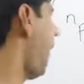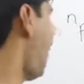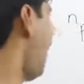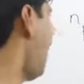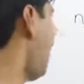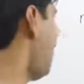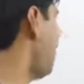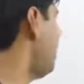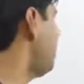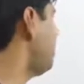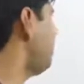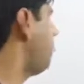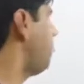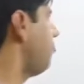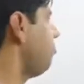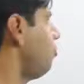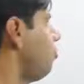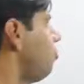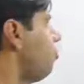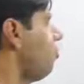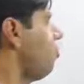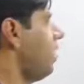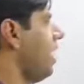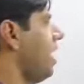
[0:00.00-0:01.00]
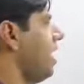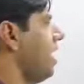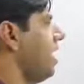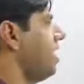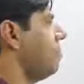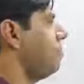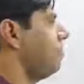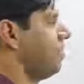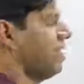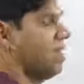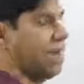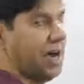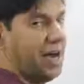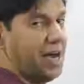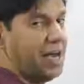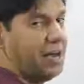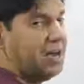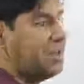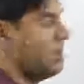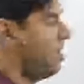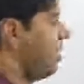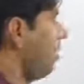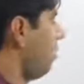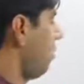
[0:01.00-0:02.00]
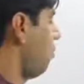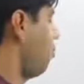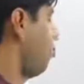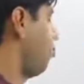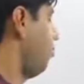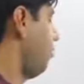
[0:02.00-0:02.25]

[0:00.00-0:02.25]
And if you know an NPR,